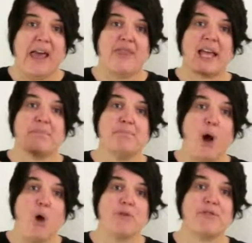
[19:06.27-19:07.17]
They
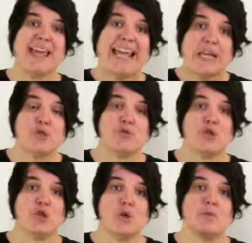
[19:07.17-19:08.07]
both
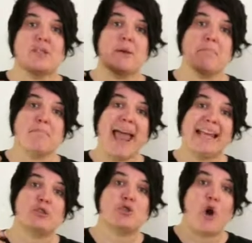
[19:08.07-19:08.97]
introduce the
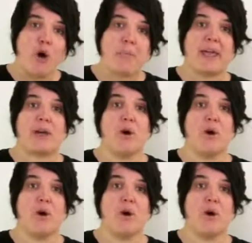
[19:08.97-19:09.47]
main topic